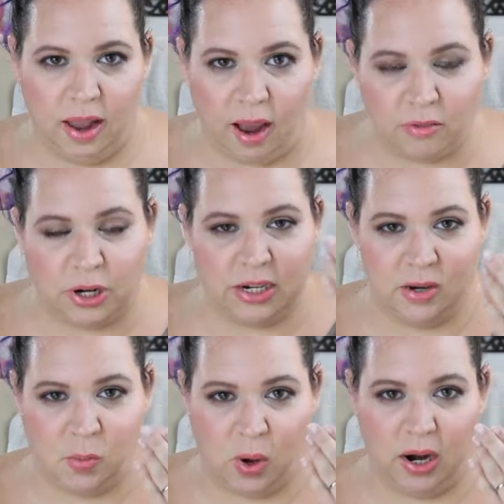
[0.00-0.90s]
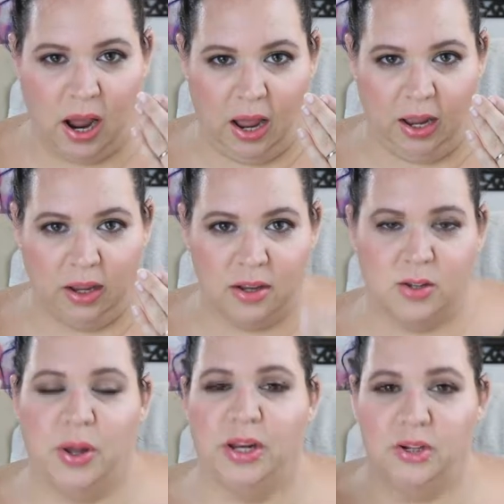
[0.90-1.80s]
after I did one eye
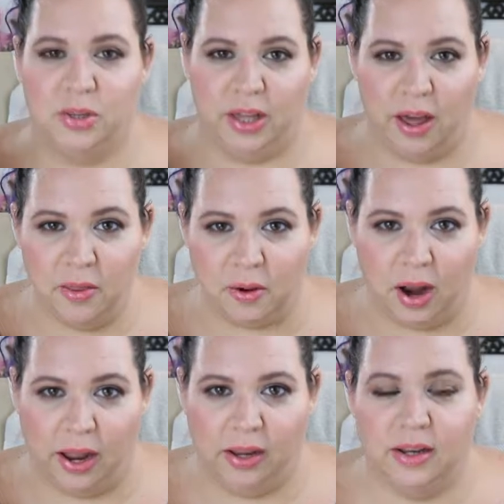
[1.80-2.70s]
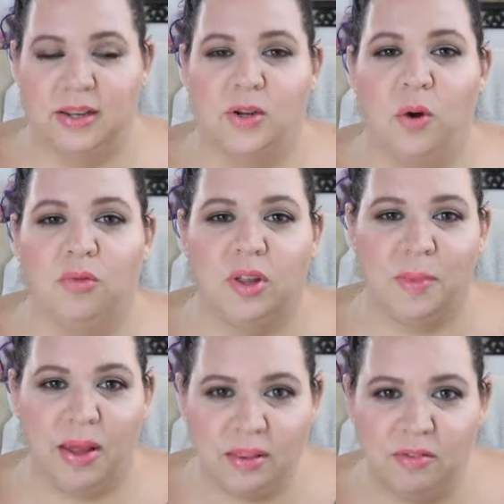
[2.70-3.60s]
so I could do the other eye to hopefully
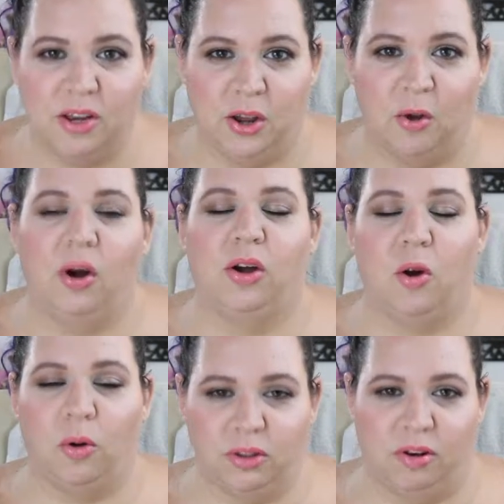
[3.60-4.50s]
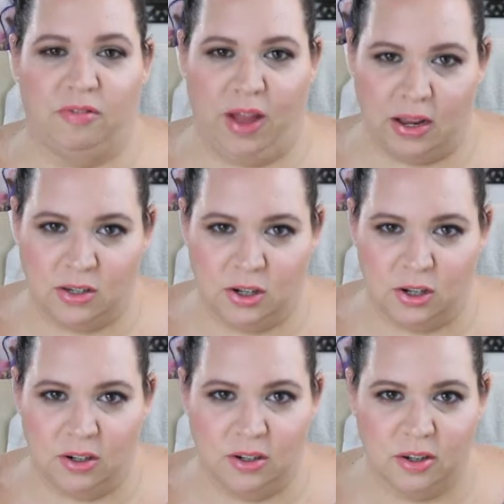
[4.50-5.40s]
make the video go a little
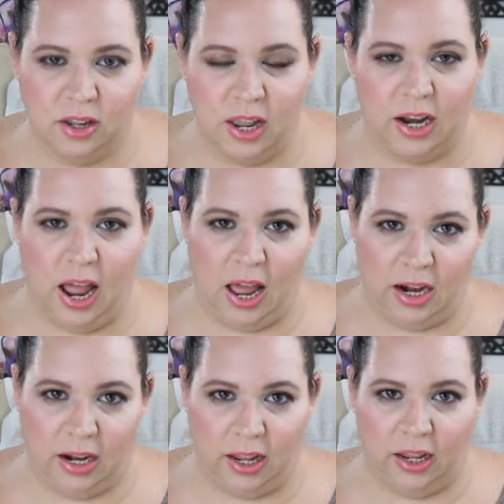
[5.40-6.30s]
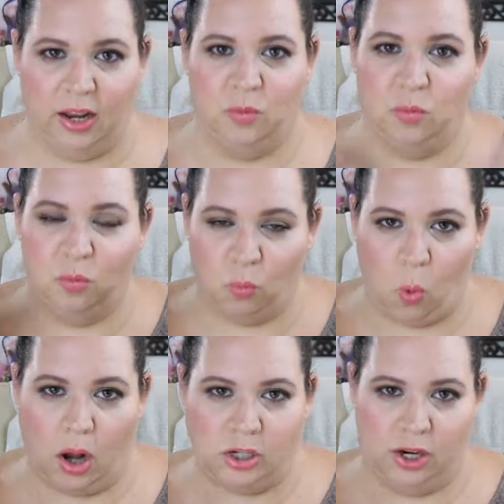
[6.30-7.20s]
faster in editing and
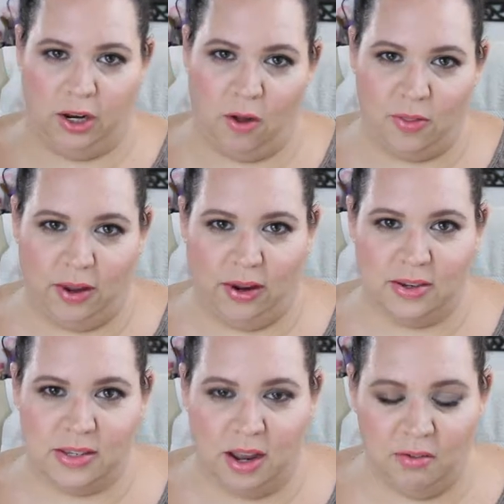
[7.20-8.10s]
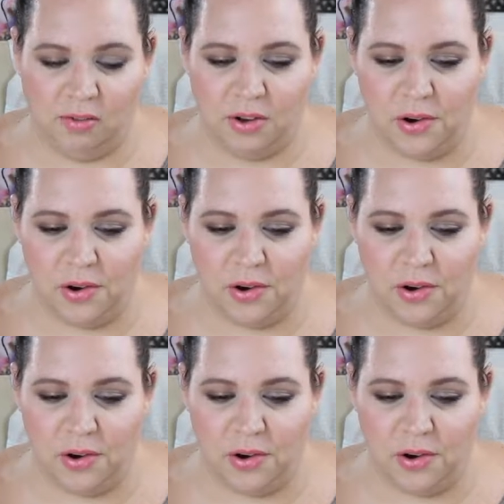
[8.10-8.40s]
watching and all that kind of stuff.